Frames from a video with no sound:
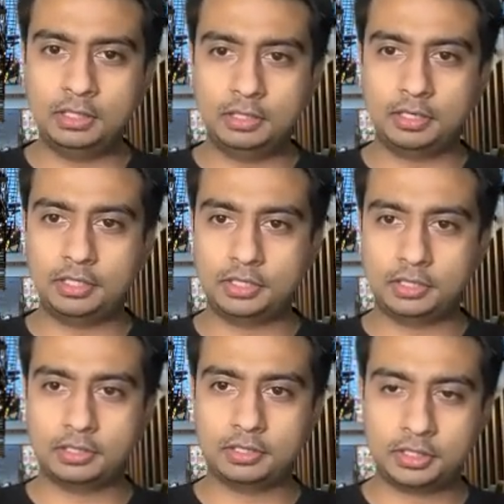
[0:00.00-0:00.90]
there is
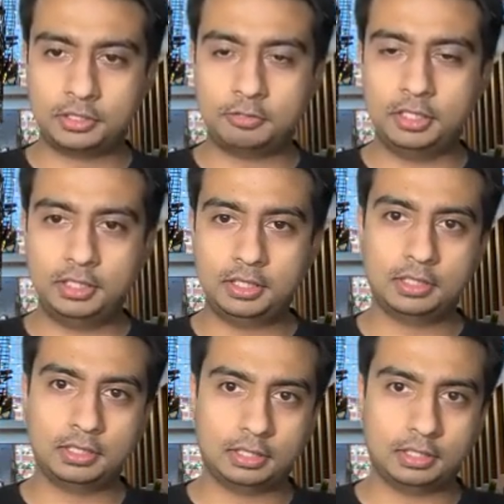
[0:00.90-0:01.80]
a street,
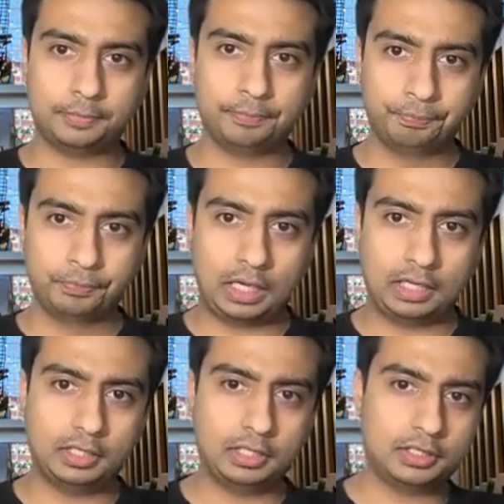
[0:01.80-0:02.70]
I
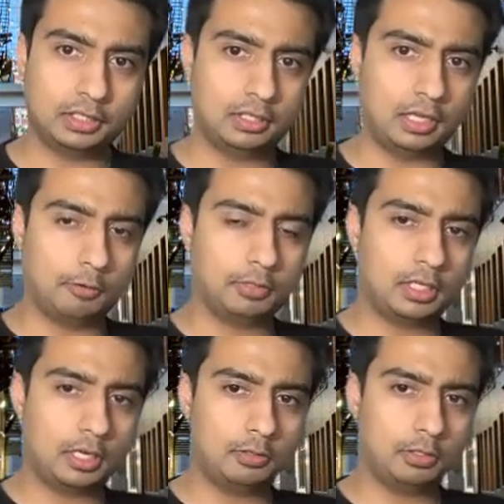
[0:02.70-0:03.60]
think it's in
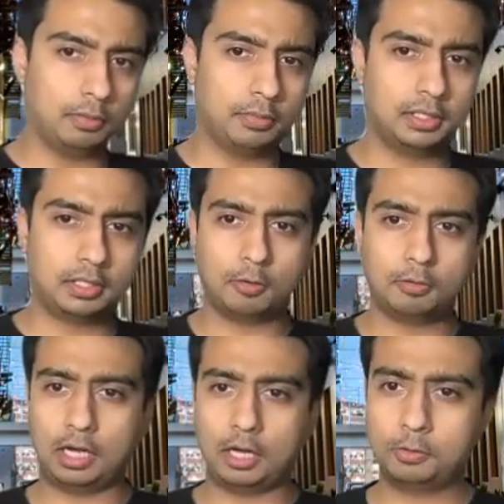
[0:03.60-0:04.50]
downtown or
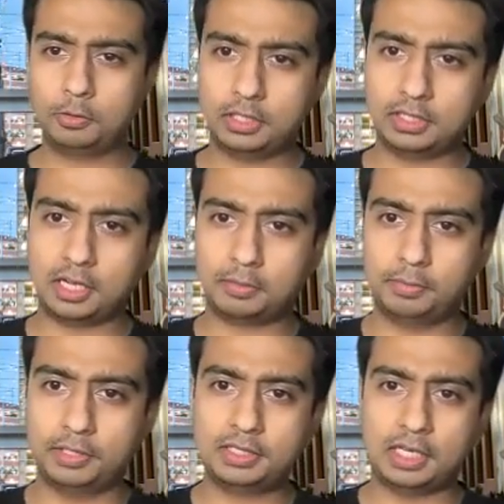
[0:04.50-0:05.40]
midtown. I don't know the exact
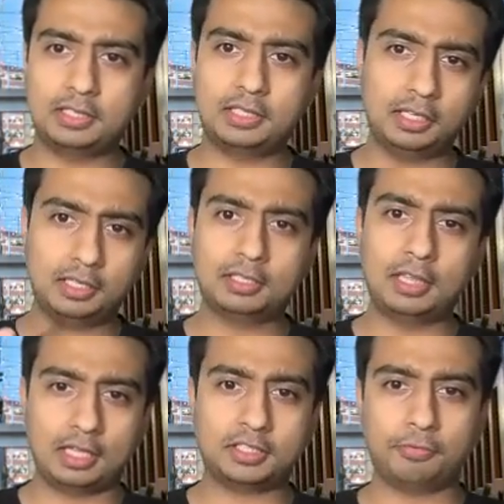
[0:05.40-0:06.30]
place. I think
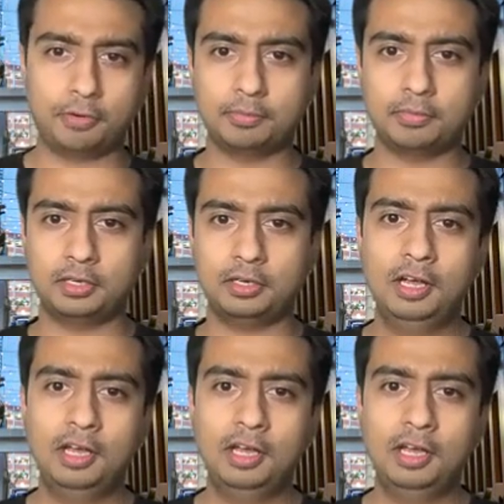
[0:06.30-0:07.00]
that's from here.